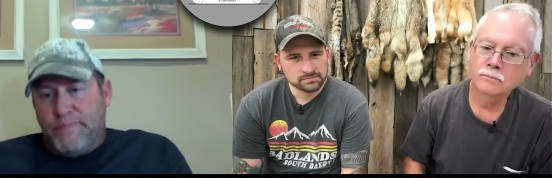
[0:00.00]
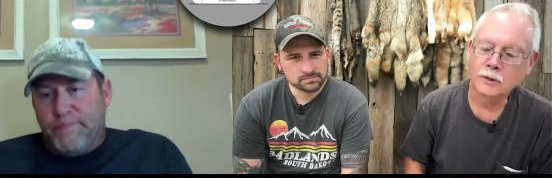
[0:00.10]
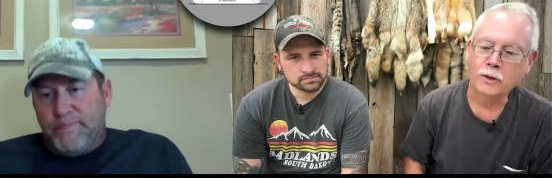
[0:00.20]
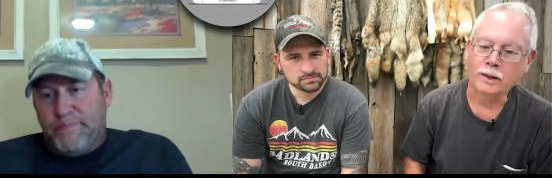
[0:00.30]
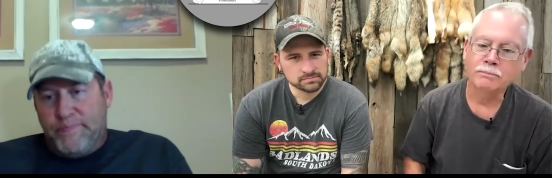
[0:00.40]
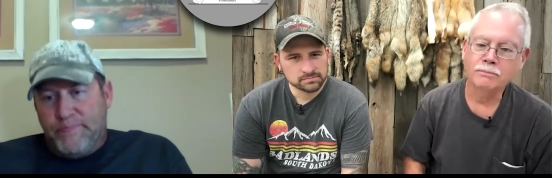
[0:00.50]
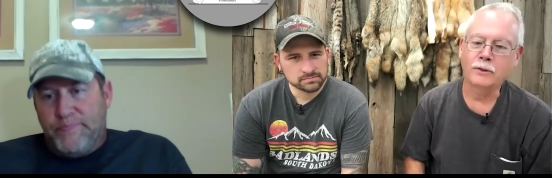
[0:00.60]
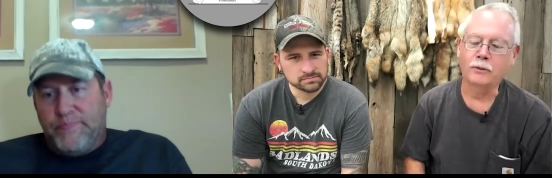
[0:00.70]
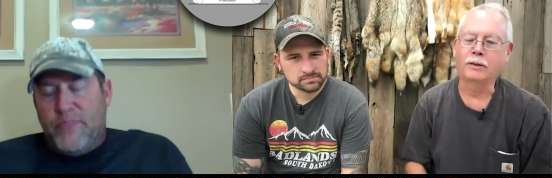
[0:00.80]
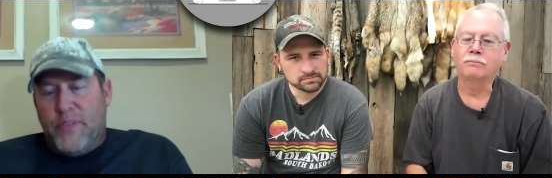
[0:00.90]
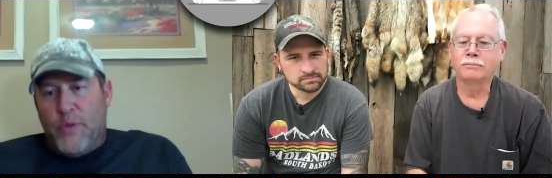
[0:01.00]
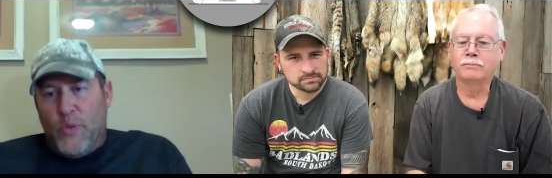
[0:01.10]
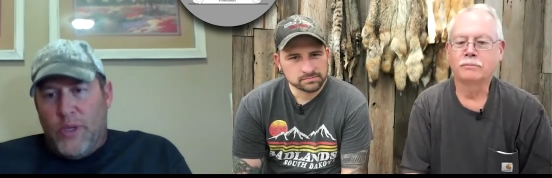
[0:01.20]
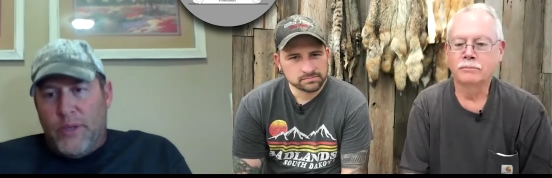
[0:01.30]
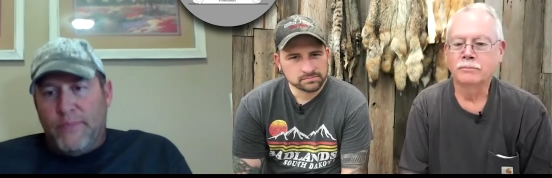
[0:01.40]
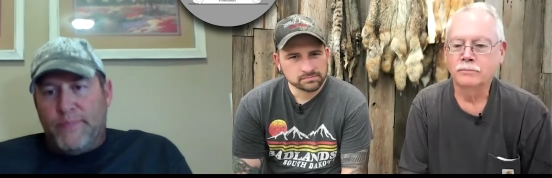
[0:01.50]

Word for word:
Speaker 1: Okay. Okay. 51.